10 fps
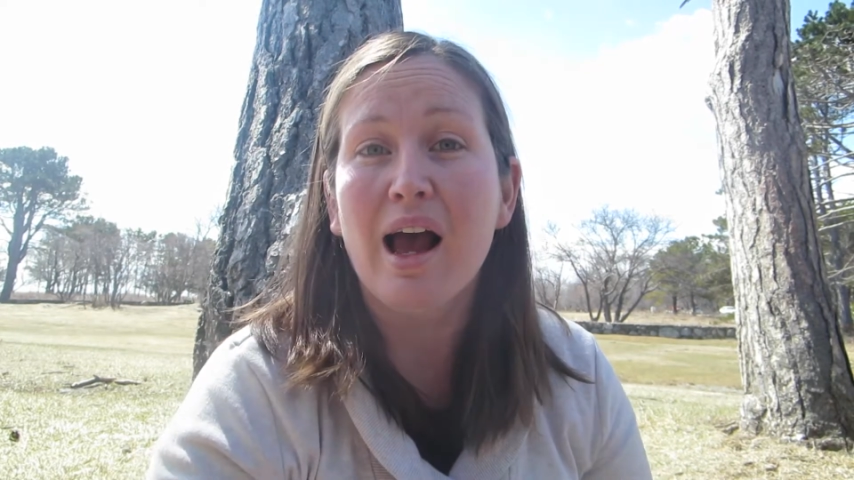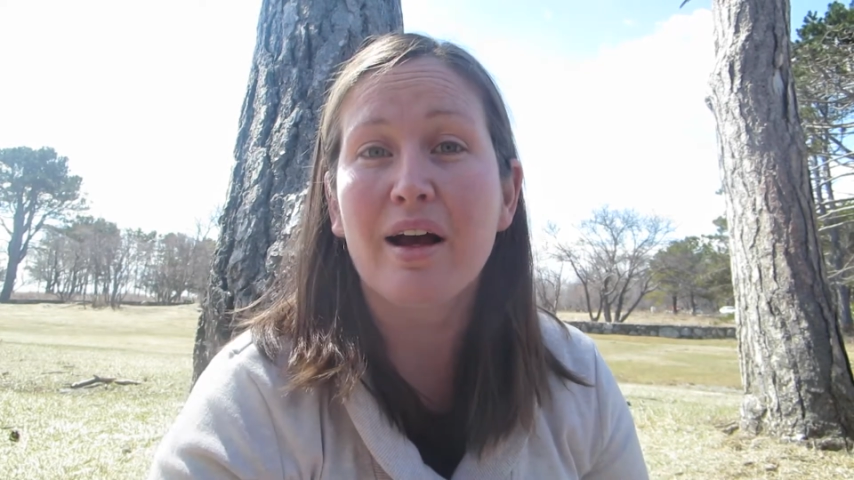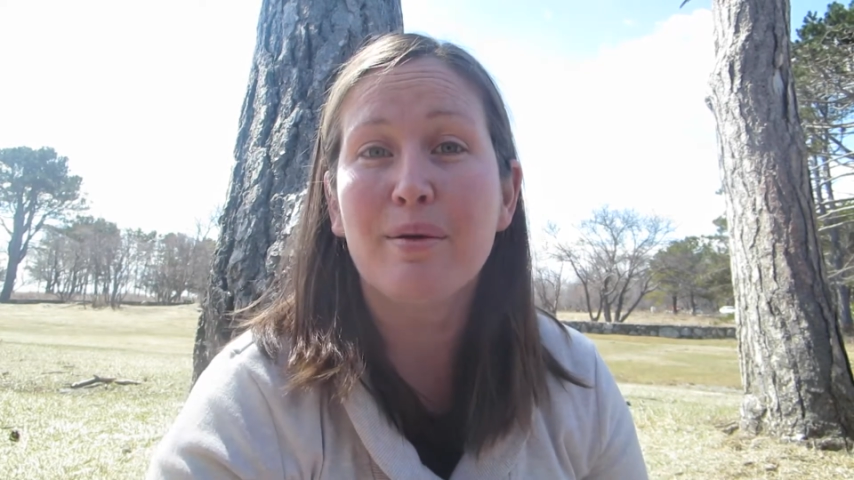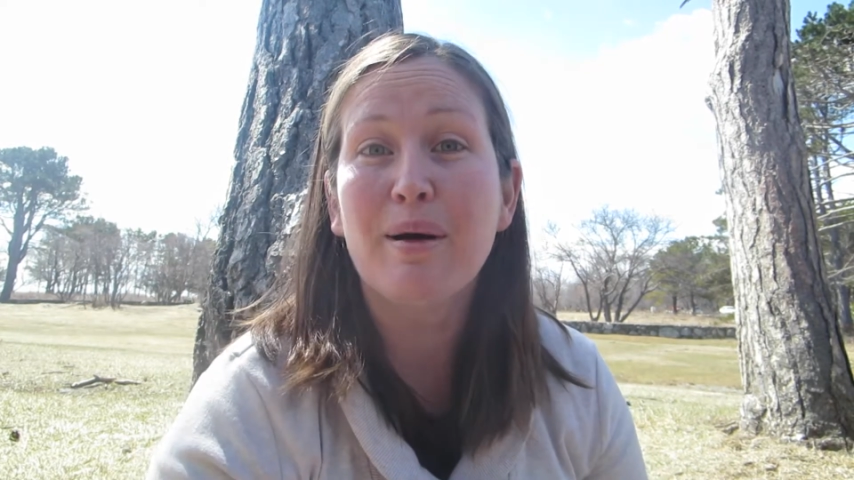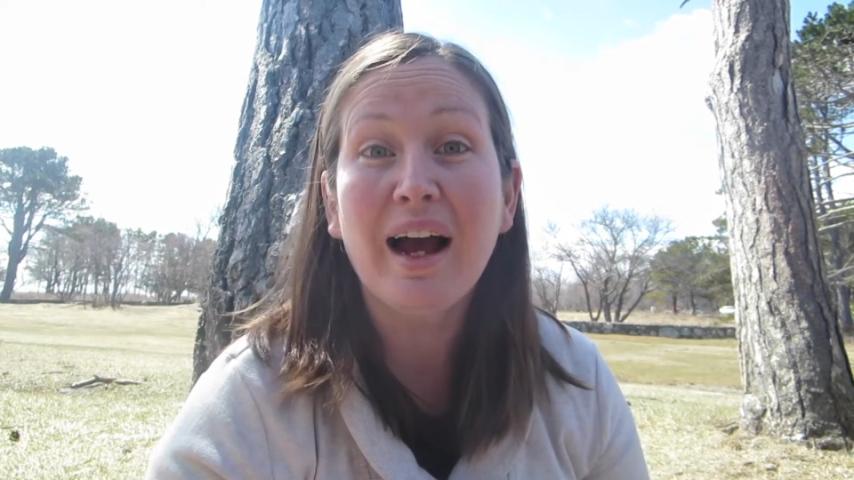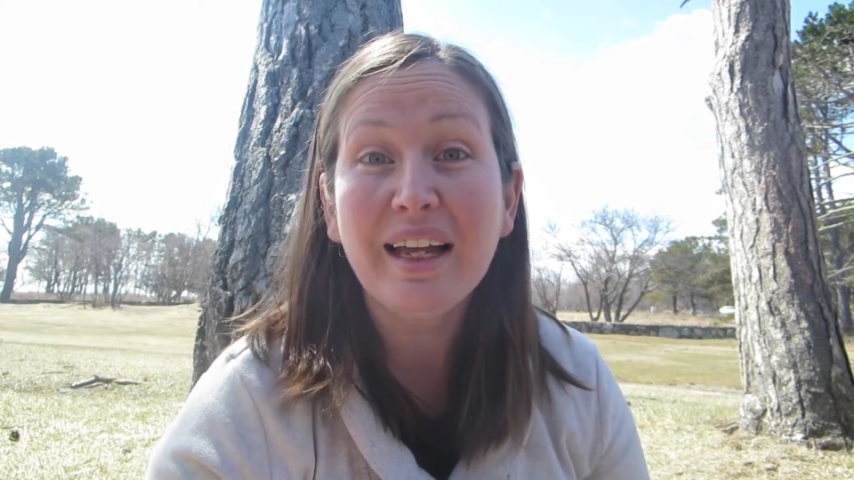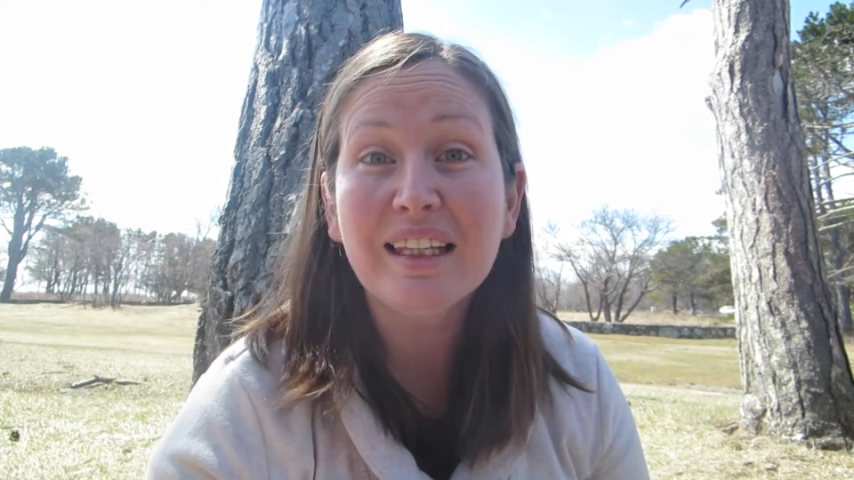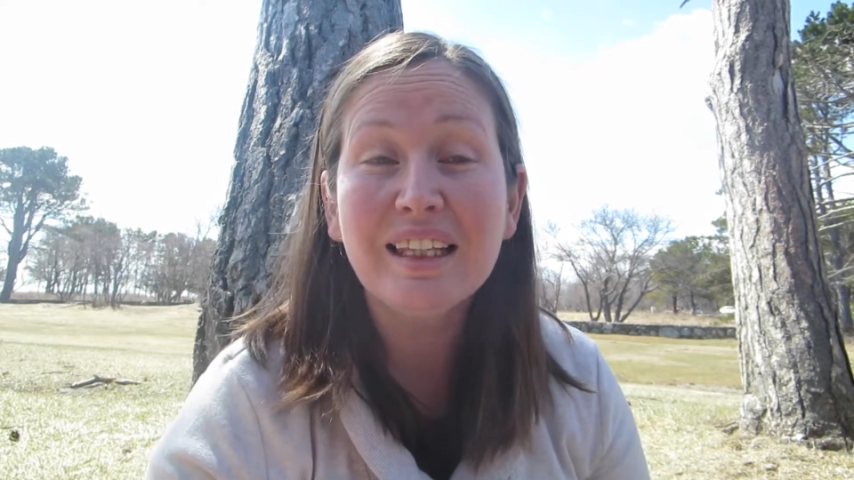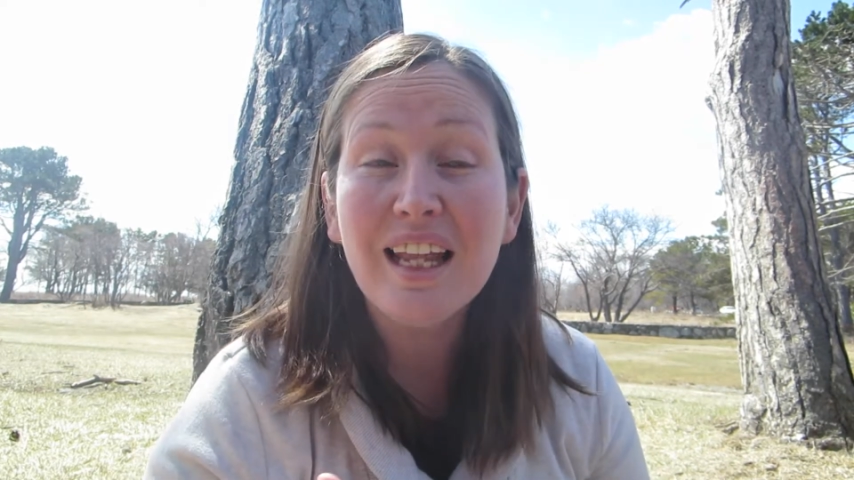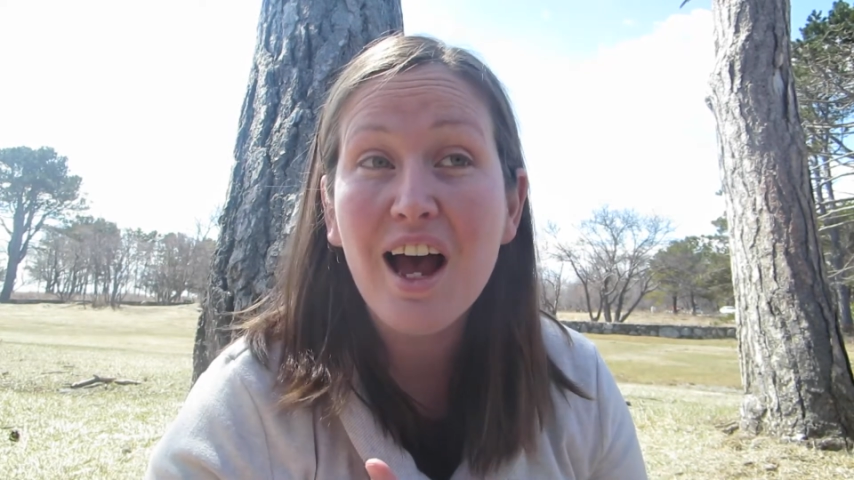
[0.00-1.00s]
Um, I
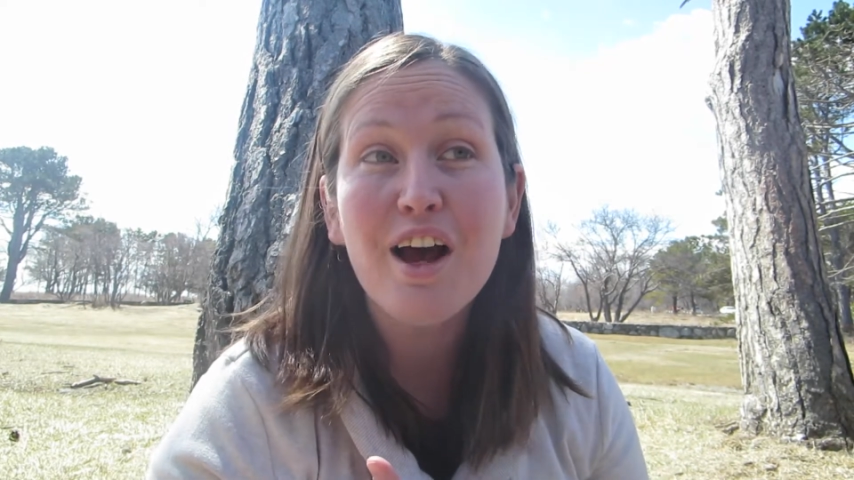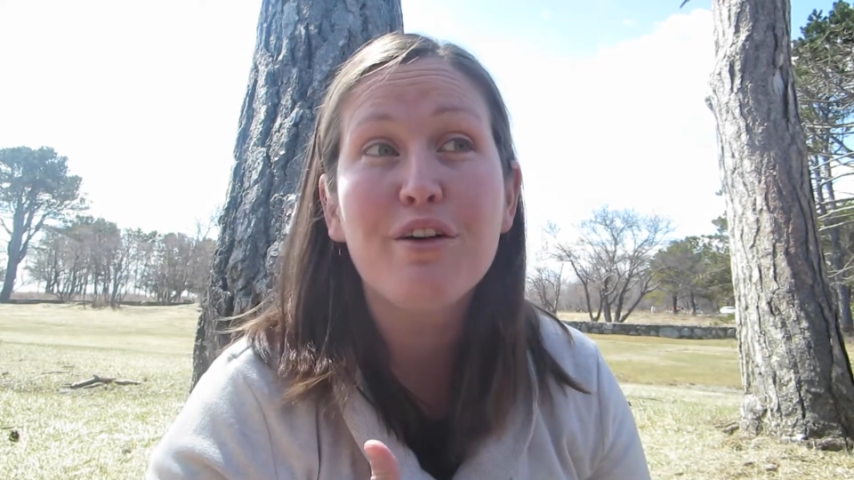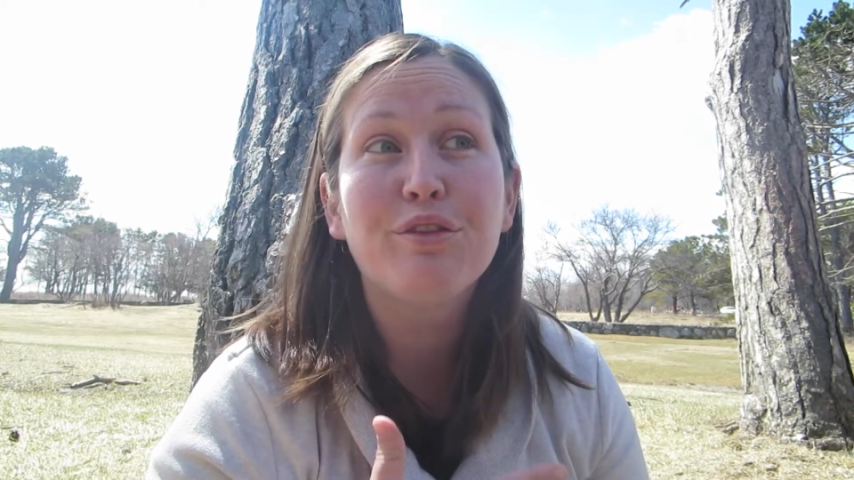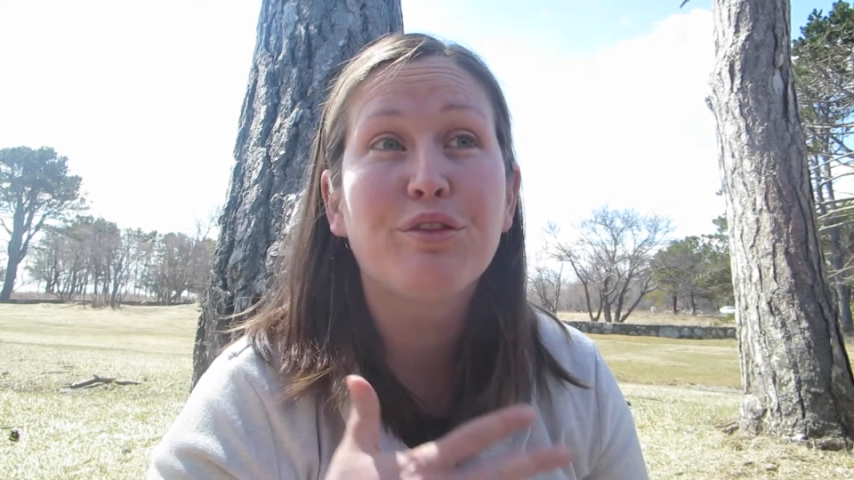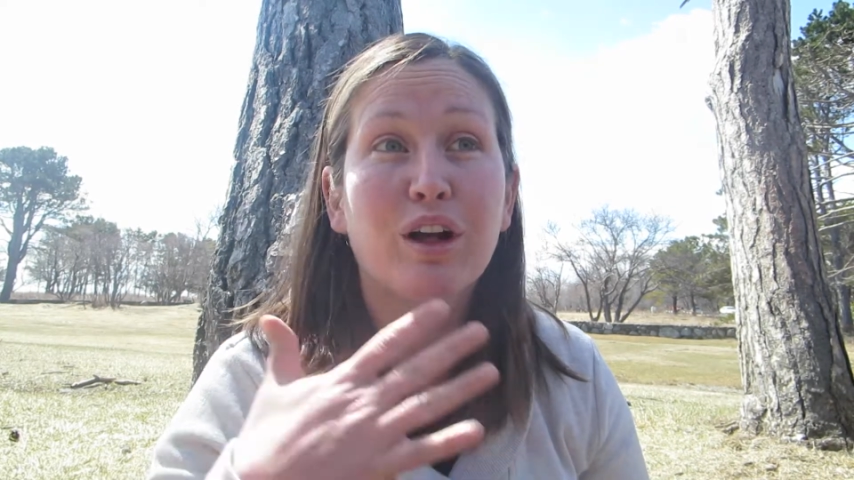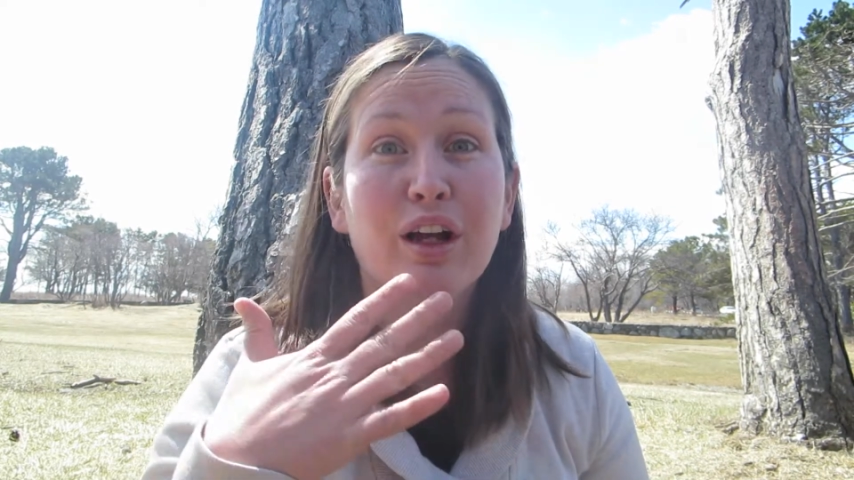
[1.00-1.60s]
love